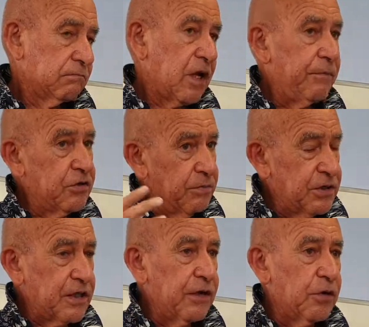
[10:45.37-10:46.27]
Maybe it's a
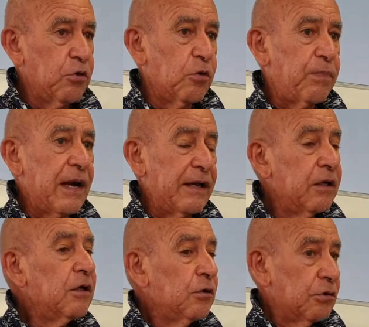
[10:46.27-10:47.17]
mistake on your part
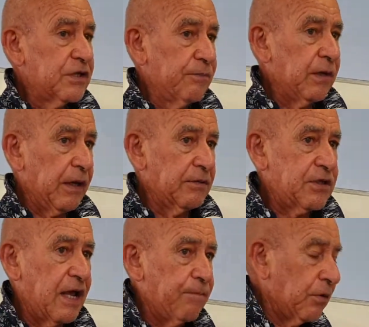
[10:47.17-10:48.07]
or something else
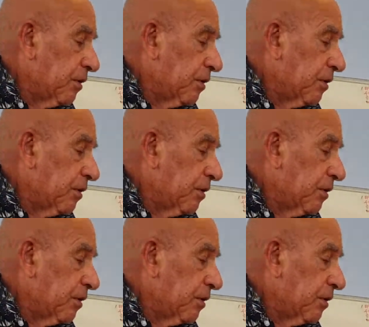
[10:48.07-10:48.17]
happened,